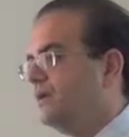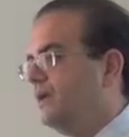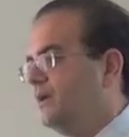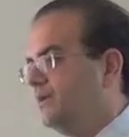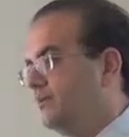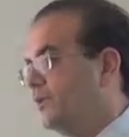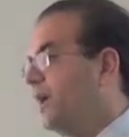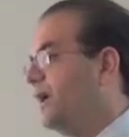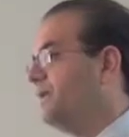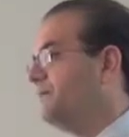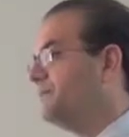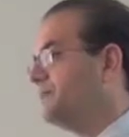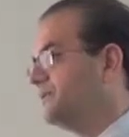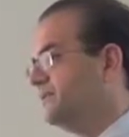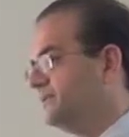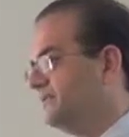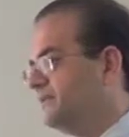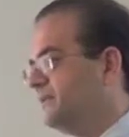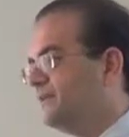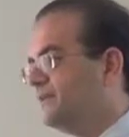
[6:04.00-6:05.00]
MRAP
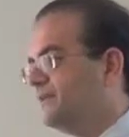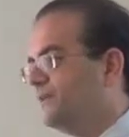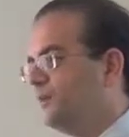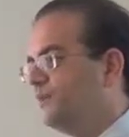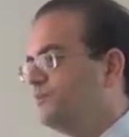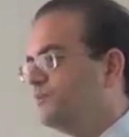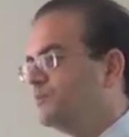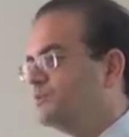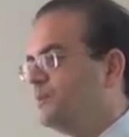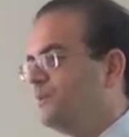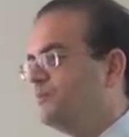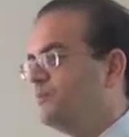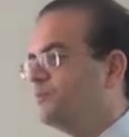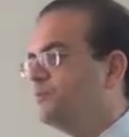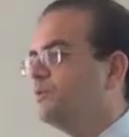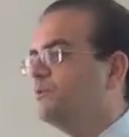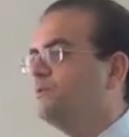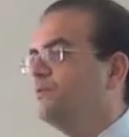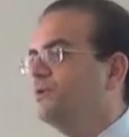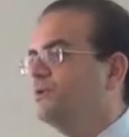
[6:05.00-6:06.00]
that how much I'm a
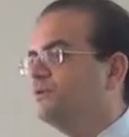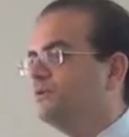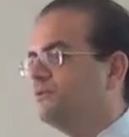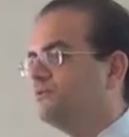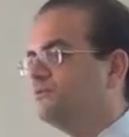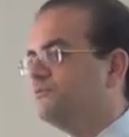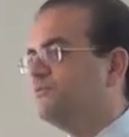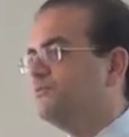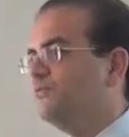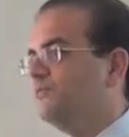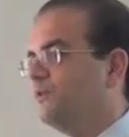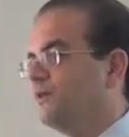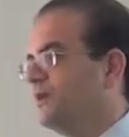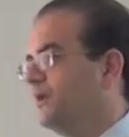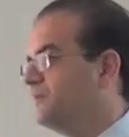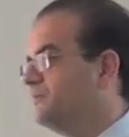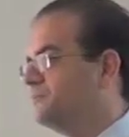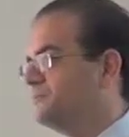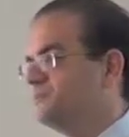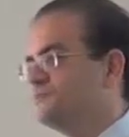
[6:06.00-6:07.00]
proponent
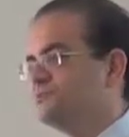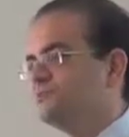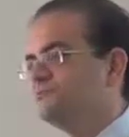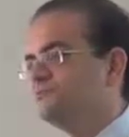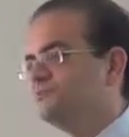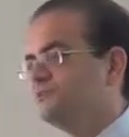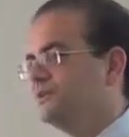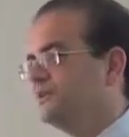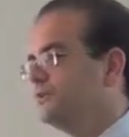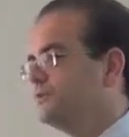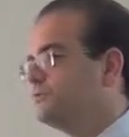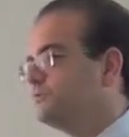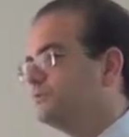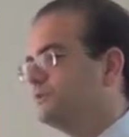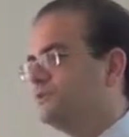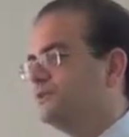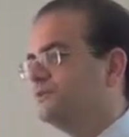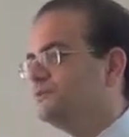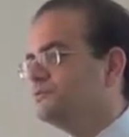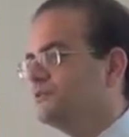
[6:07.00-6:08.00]
for. I'm just
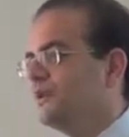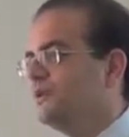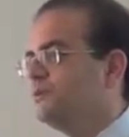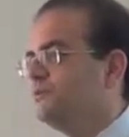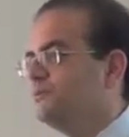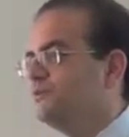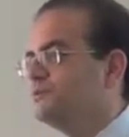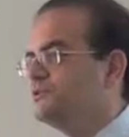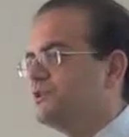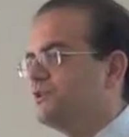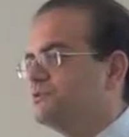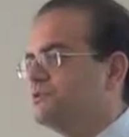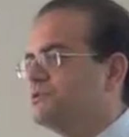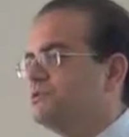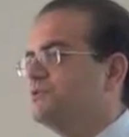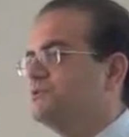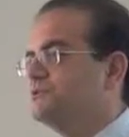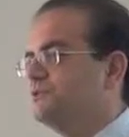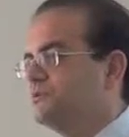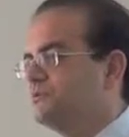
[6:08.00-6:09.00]
really try to push our
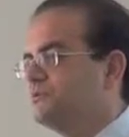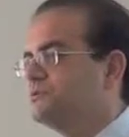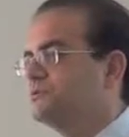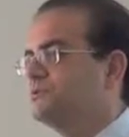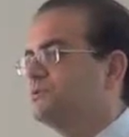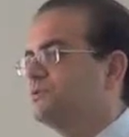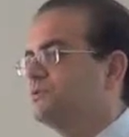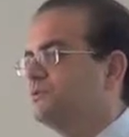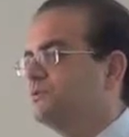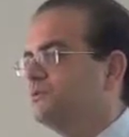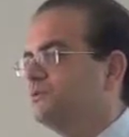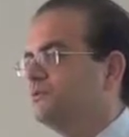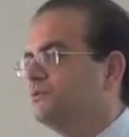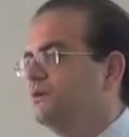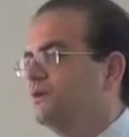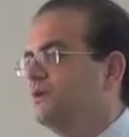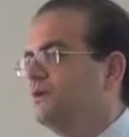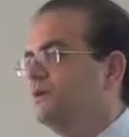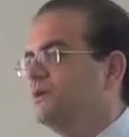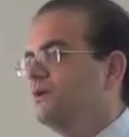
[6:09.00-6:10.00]
students to
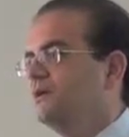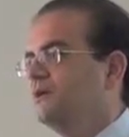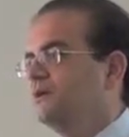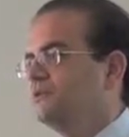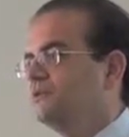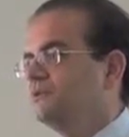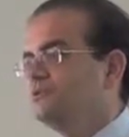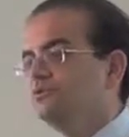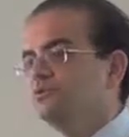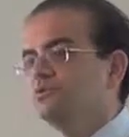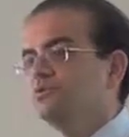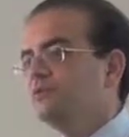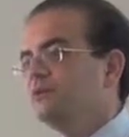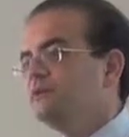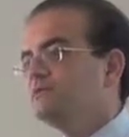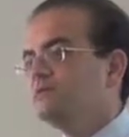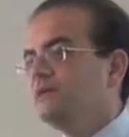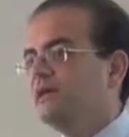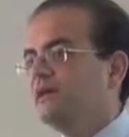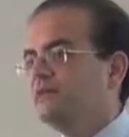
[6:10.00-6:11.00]
do
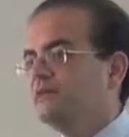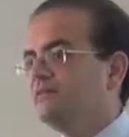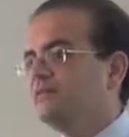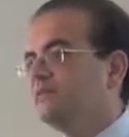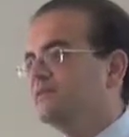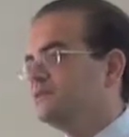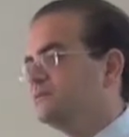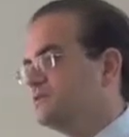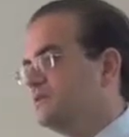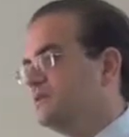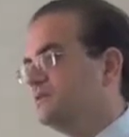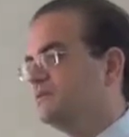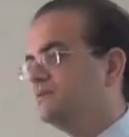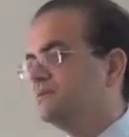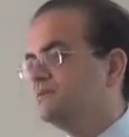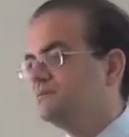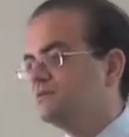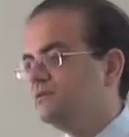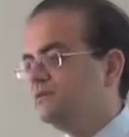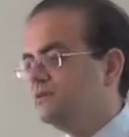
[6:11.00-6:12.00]
these kind of things,
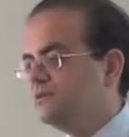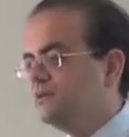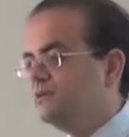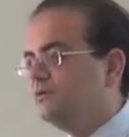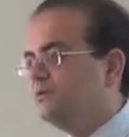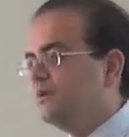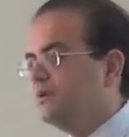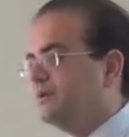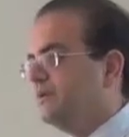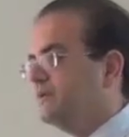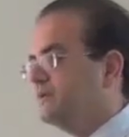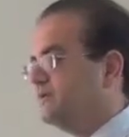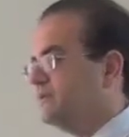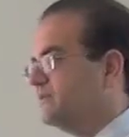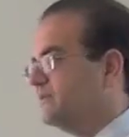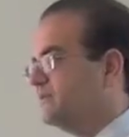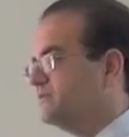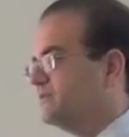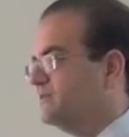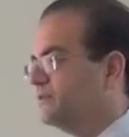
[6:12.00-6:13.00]
and
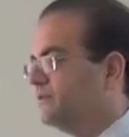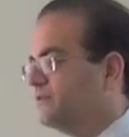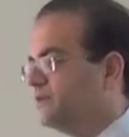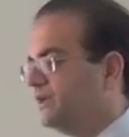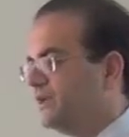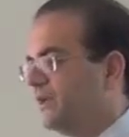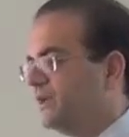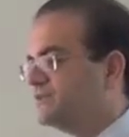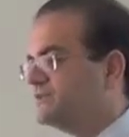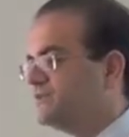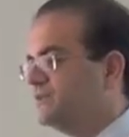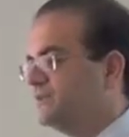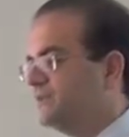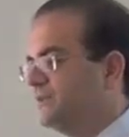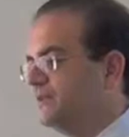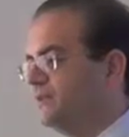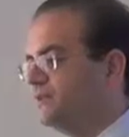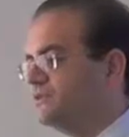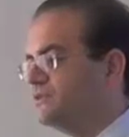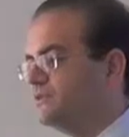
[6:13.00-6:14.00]
and you can ask
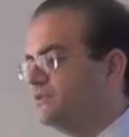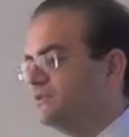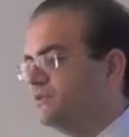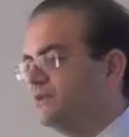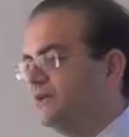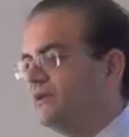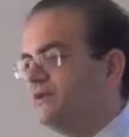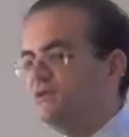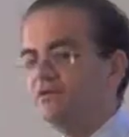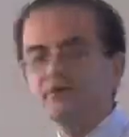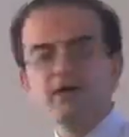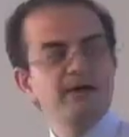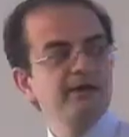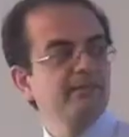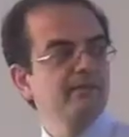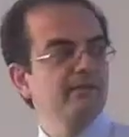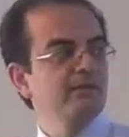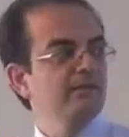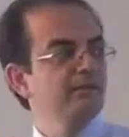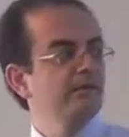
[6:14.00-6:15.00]
Helena, she'll tell you, I
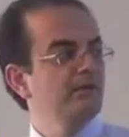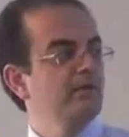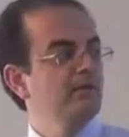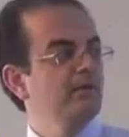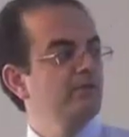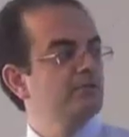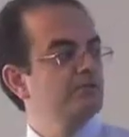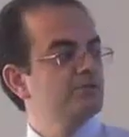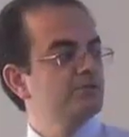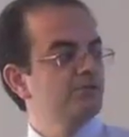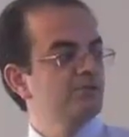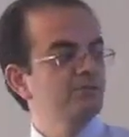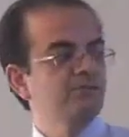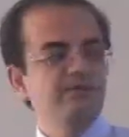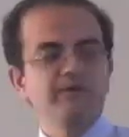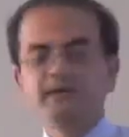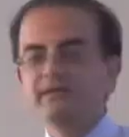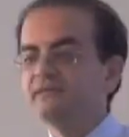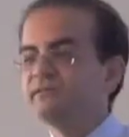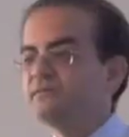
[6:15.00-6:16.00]
think
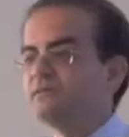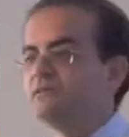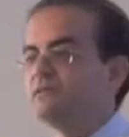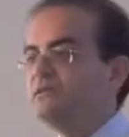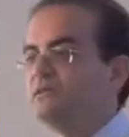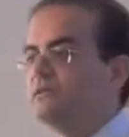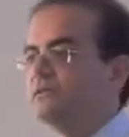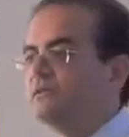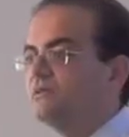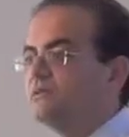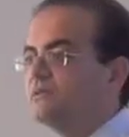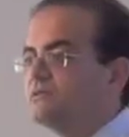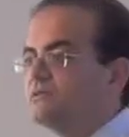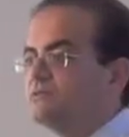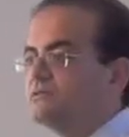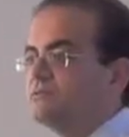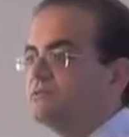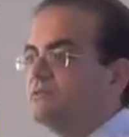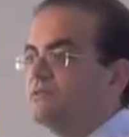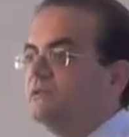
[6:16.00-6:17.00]
SURFIT
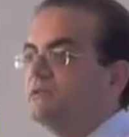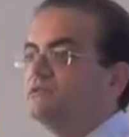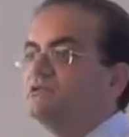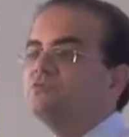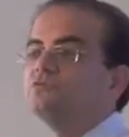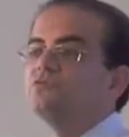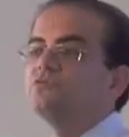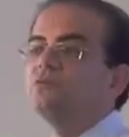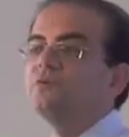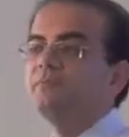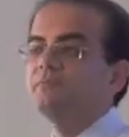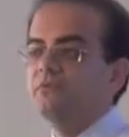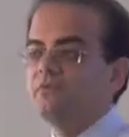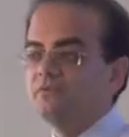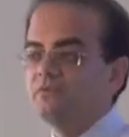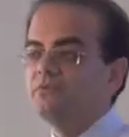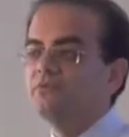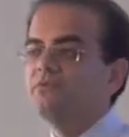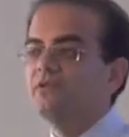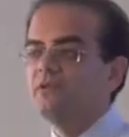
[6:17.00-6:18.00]
is
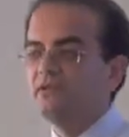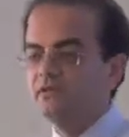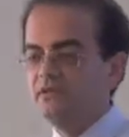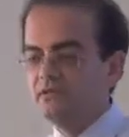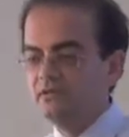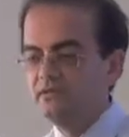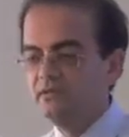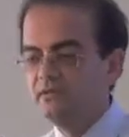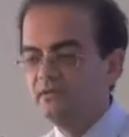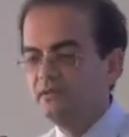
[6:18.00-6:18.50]
extremely unique,